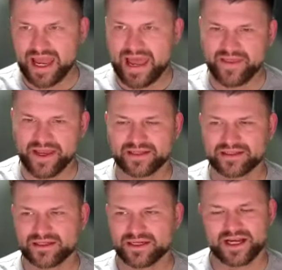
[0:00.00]
And
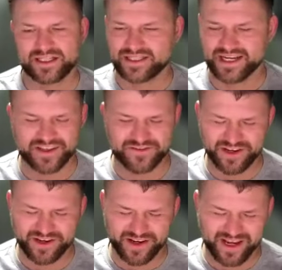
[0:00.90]
I said in the
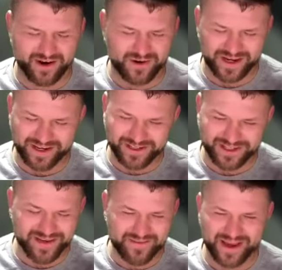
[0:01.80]
video, and oh my
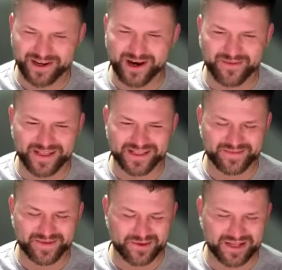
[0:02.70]
gosh, the amount of comments
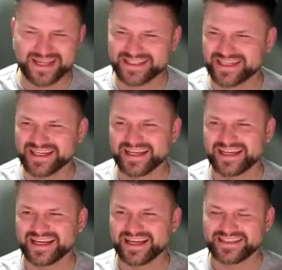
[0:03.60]
people like I said,
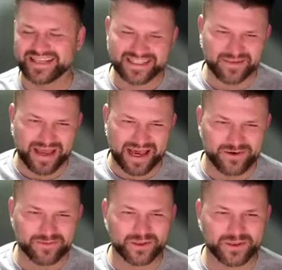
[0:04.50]
Tesla
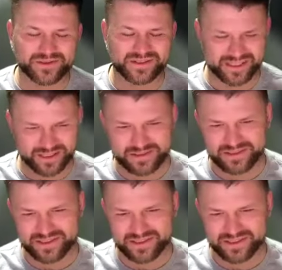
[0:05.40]
Powerball still